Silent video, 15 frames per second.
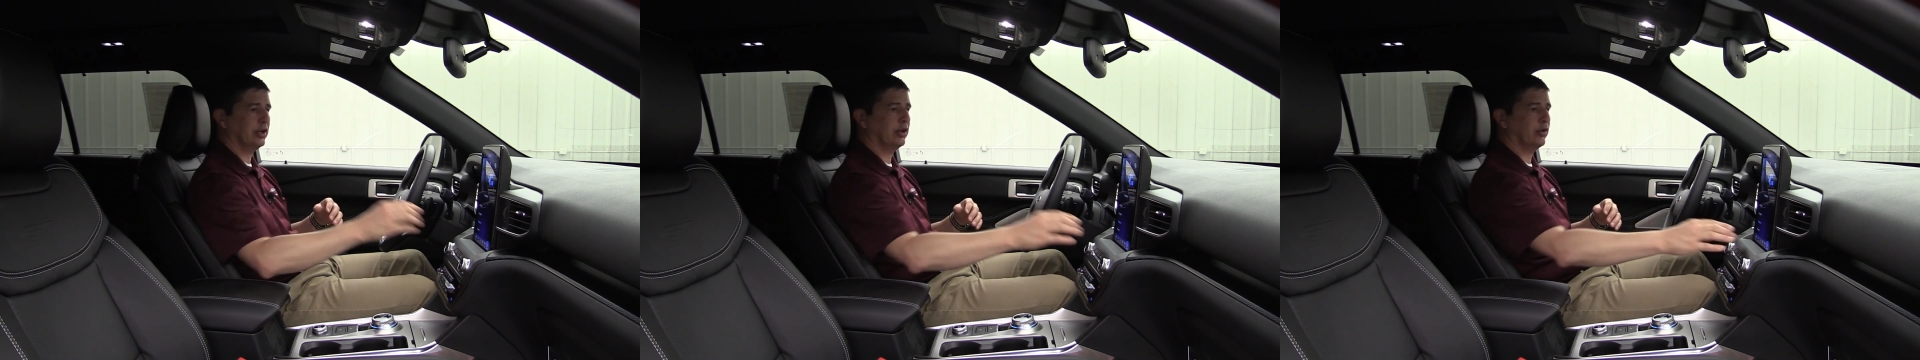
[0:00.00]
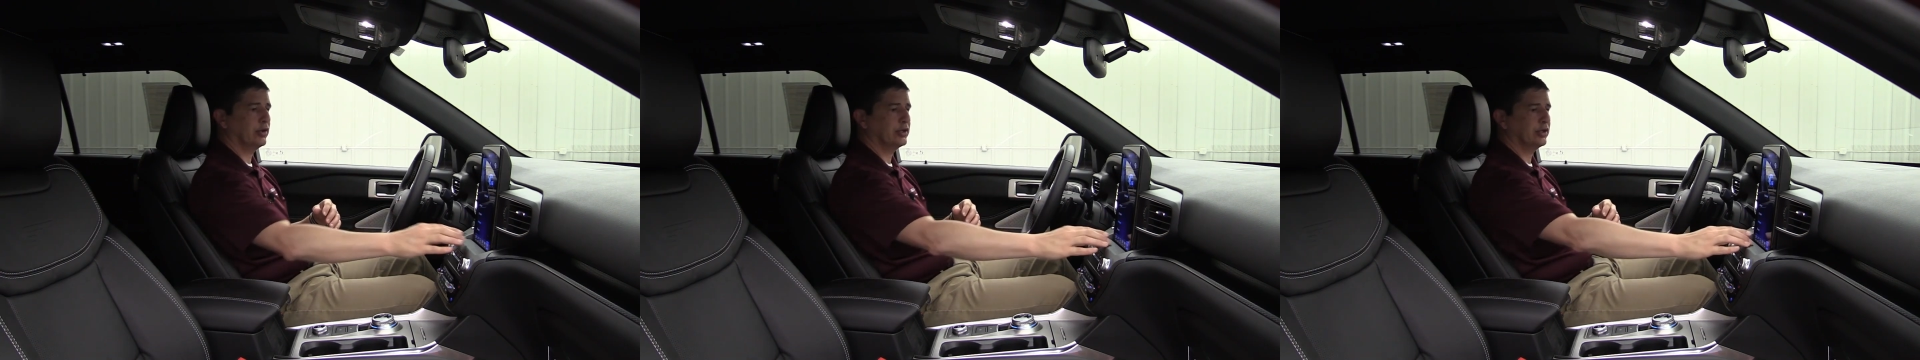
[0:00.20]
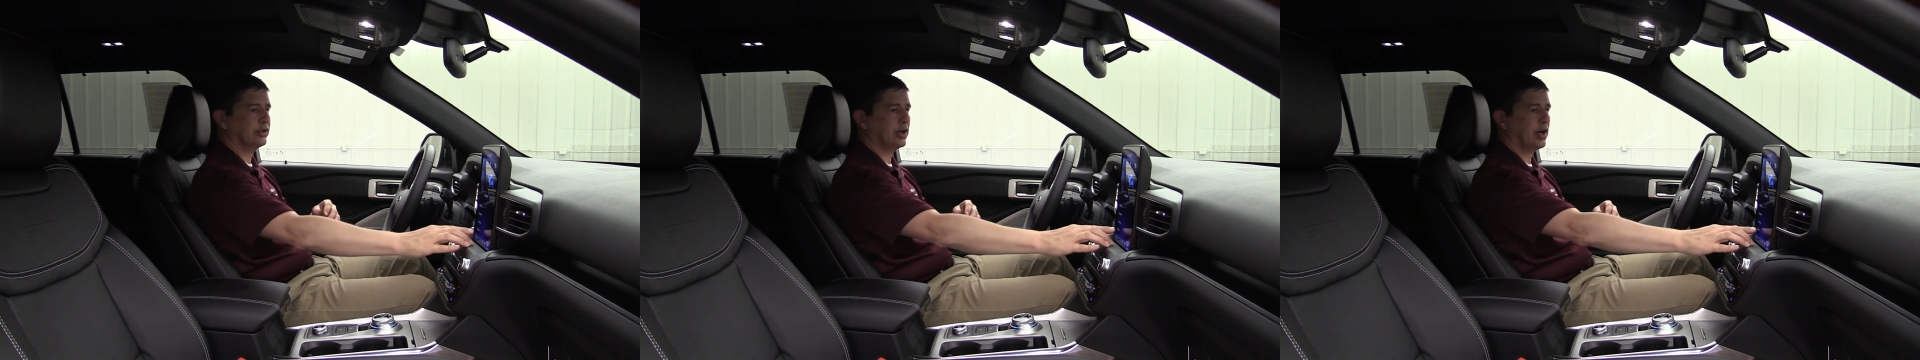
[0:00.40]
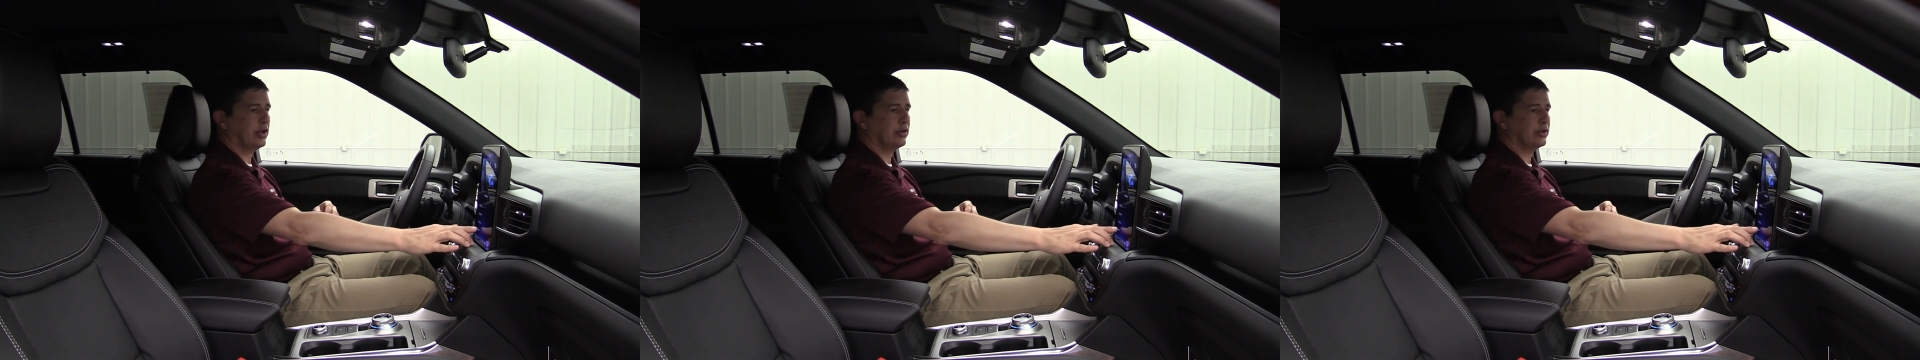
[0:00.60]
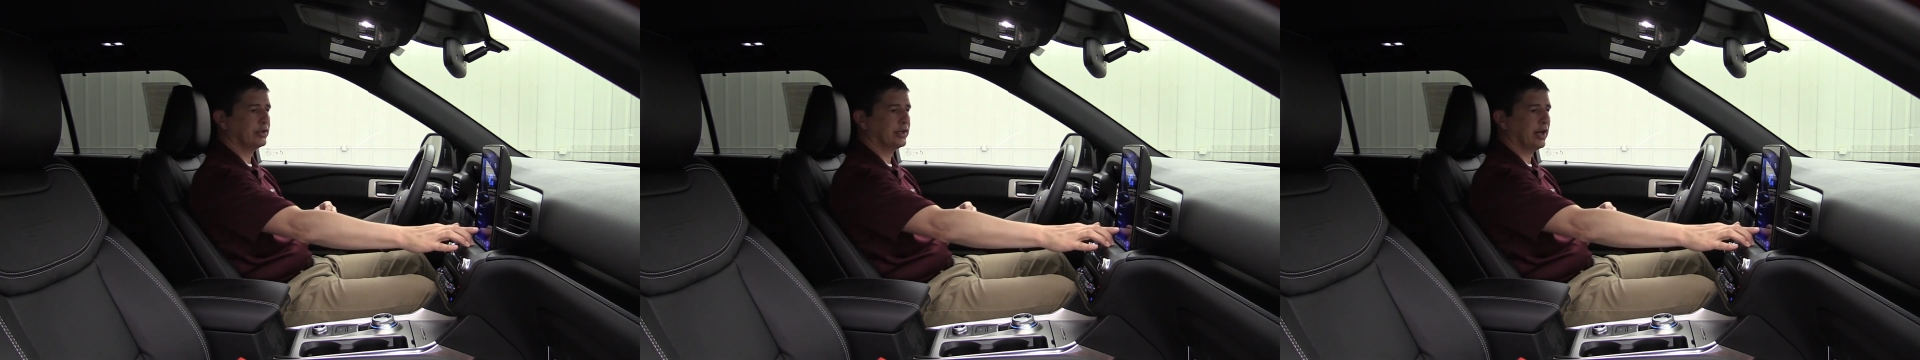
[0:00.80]
And there is a
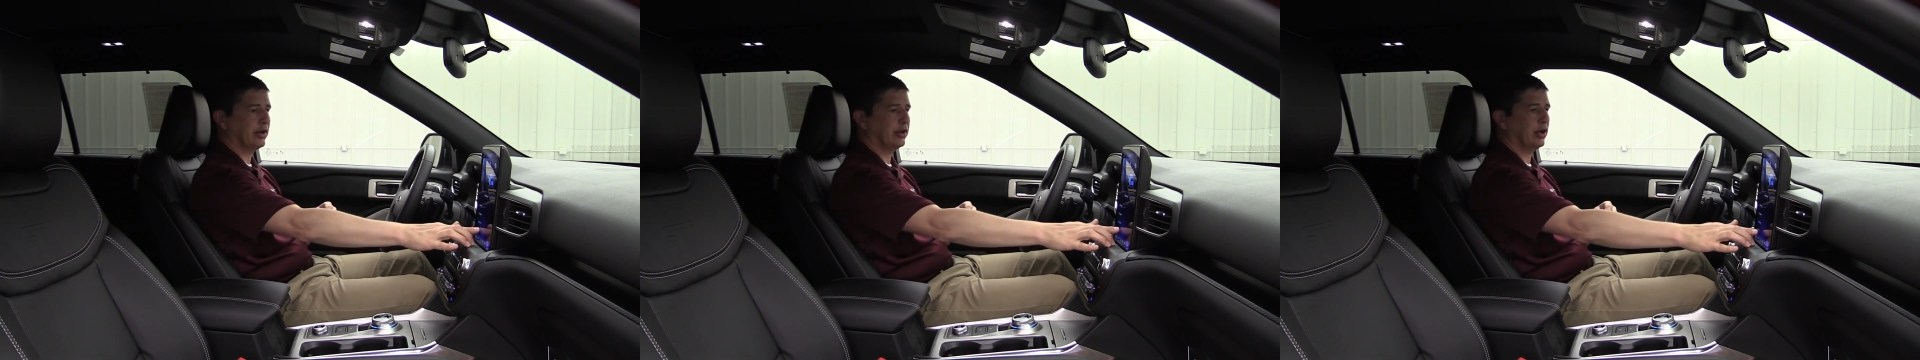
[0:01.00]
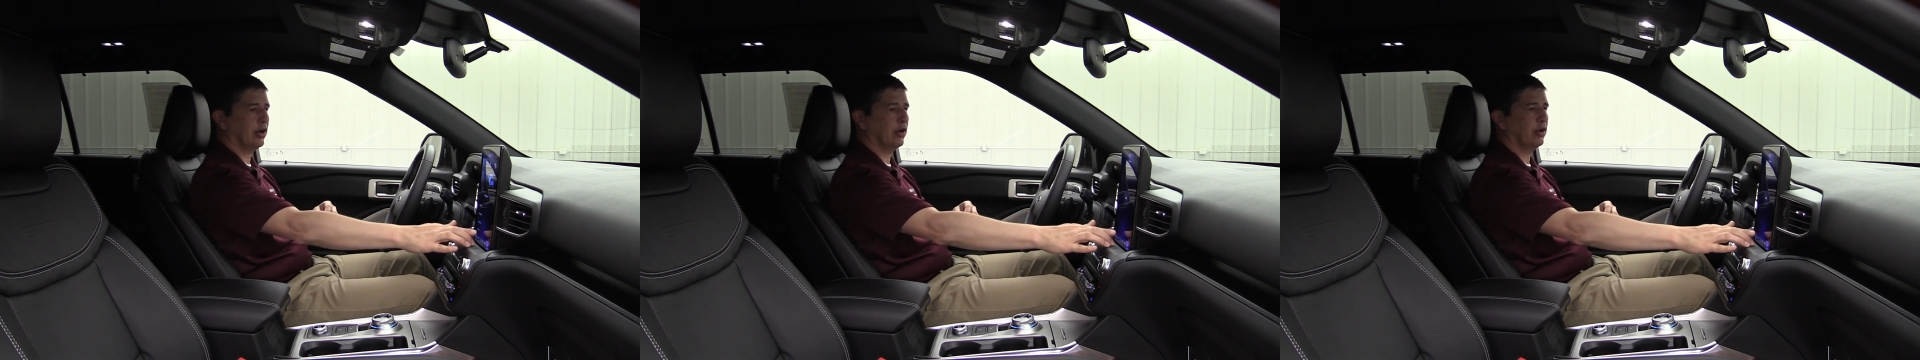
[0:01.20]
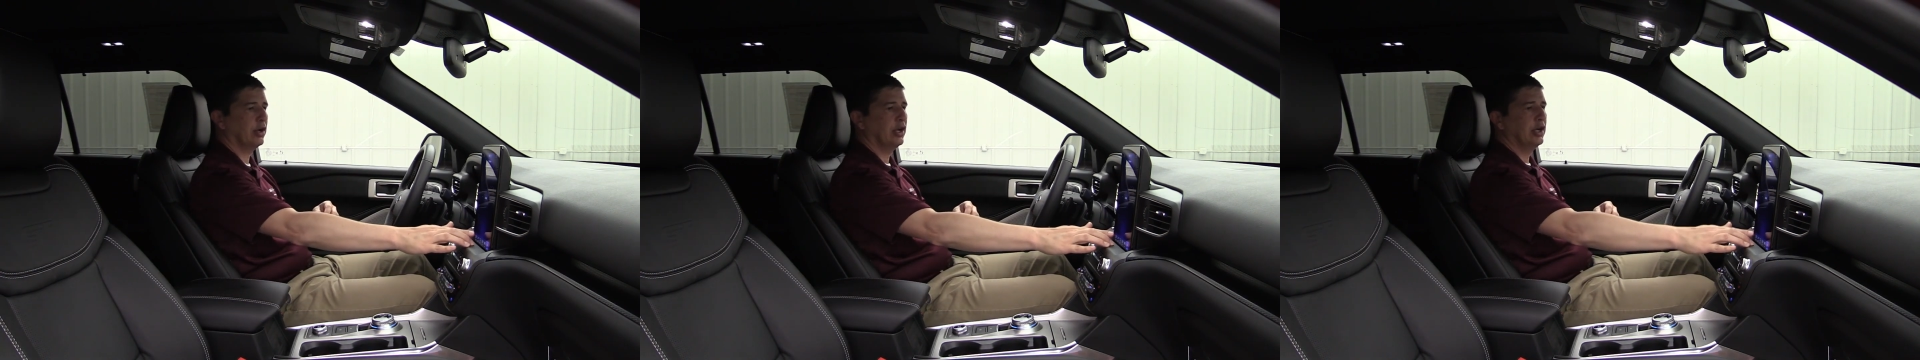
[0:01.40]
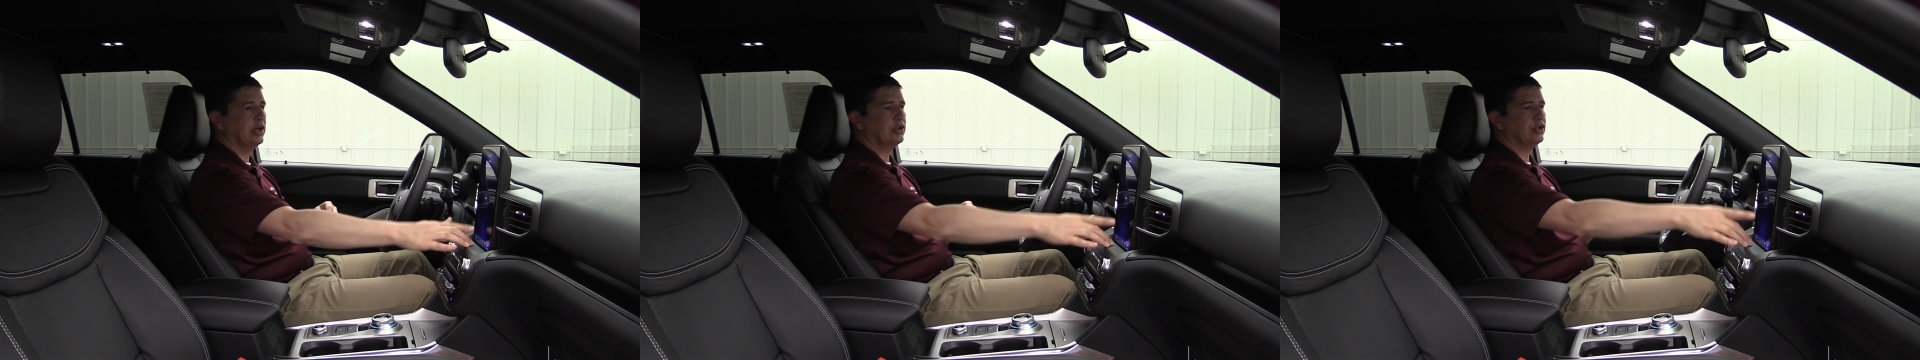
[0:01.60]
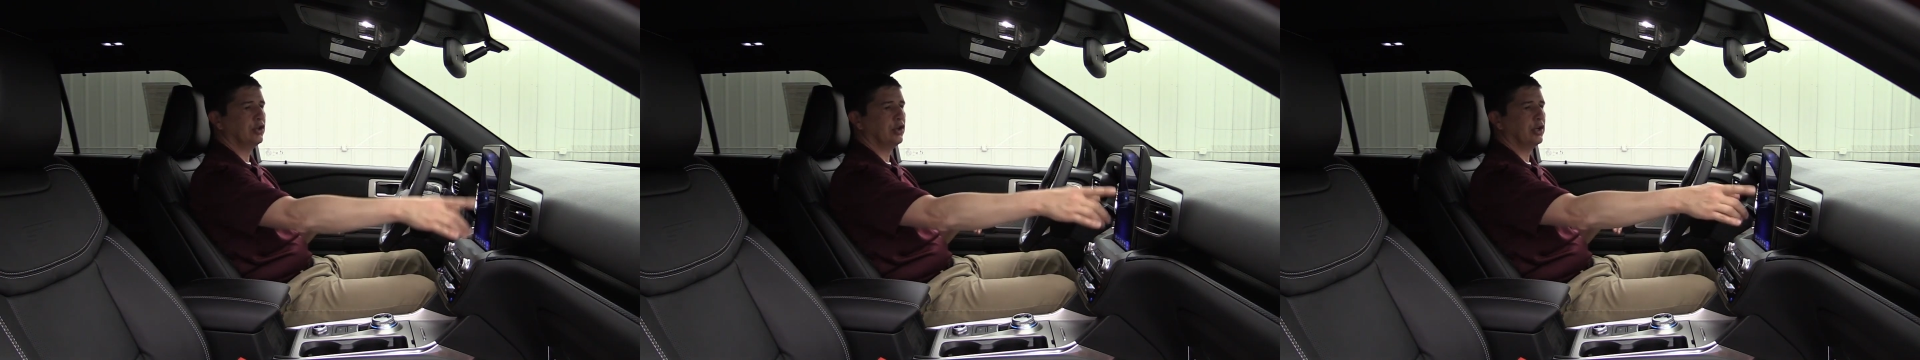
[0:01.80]
tolerance down here,
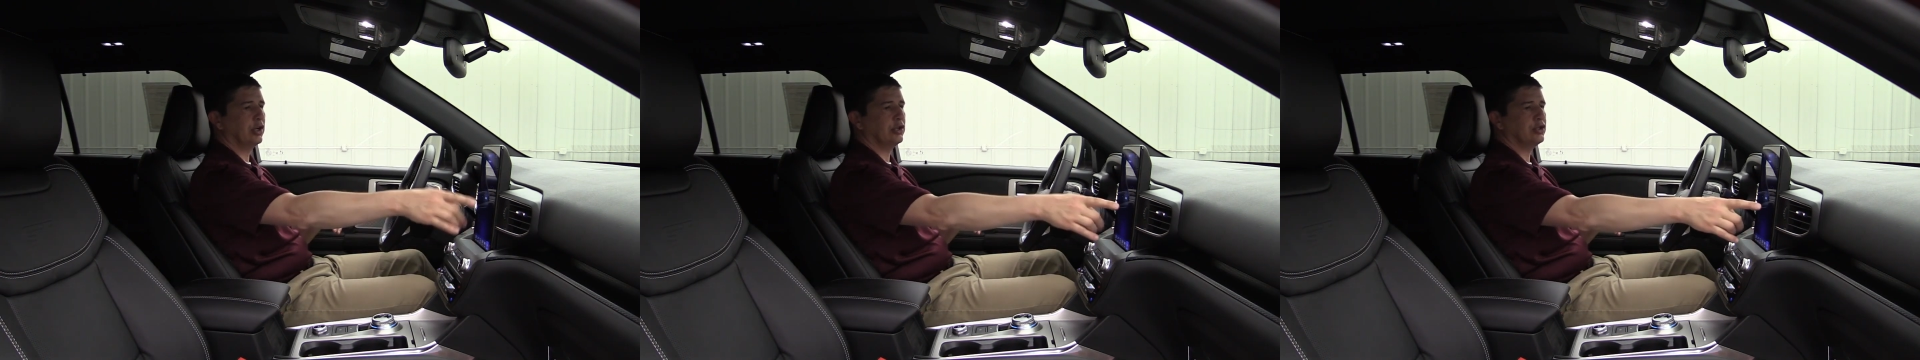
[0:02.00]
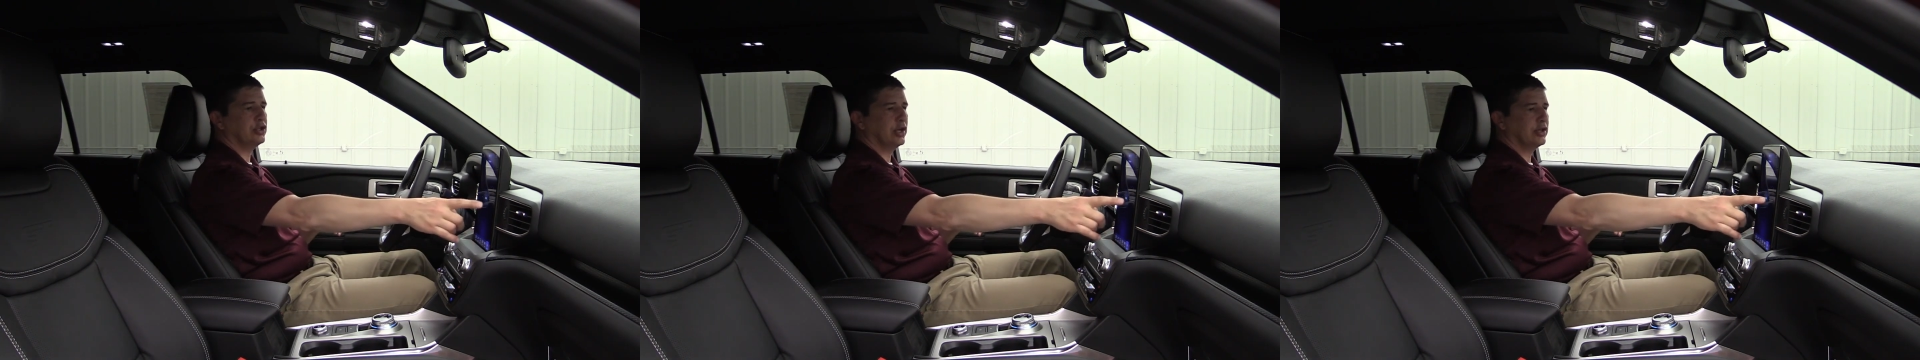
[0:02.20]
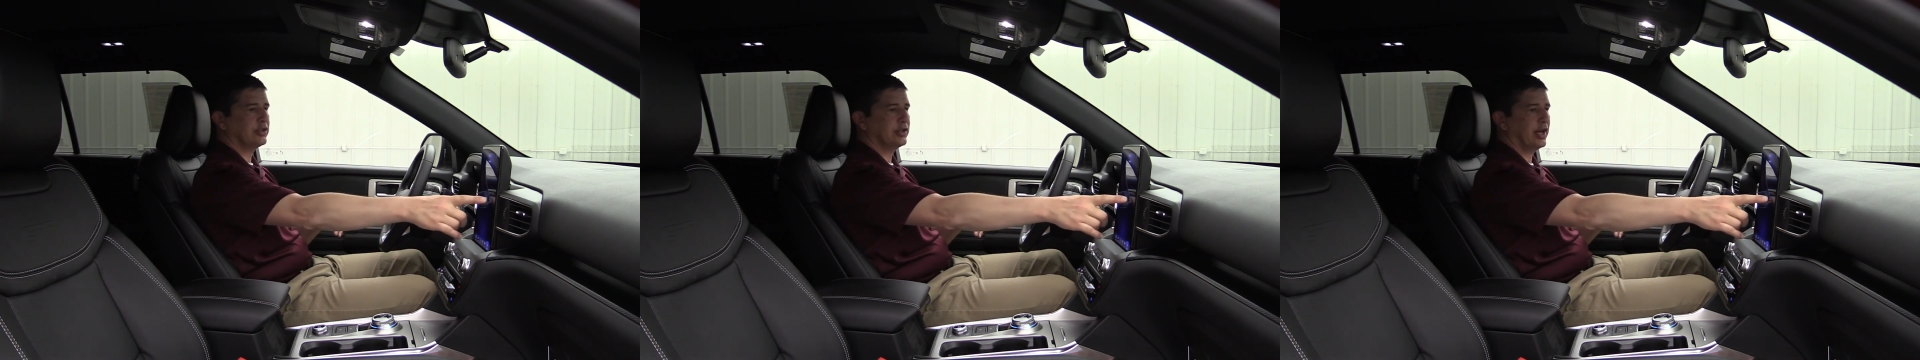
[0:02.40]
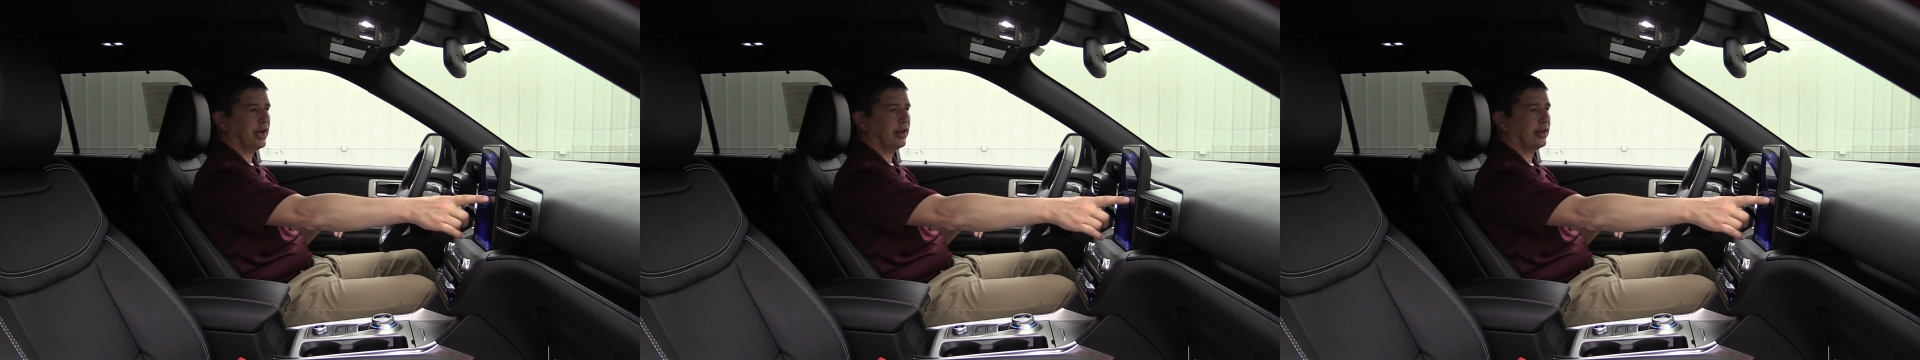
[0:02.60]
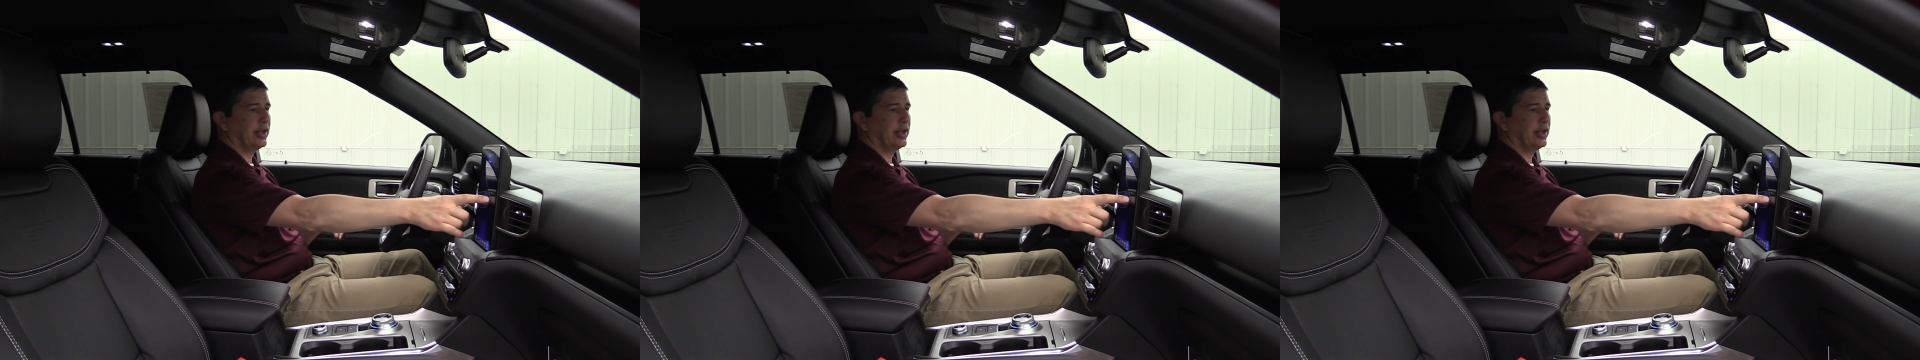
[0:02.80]
so you can adjust that.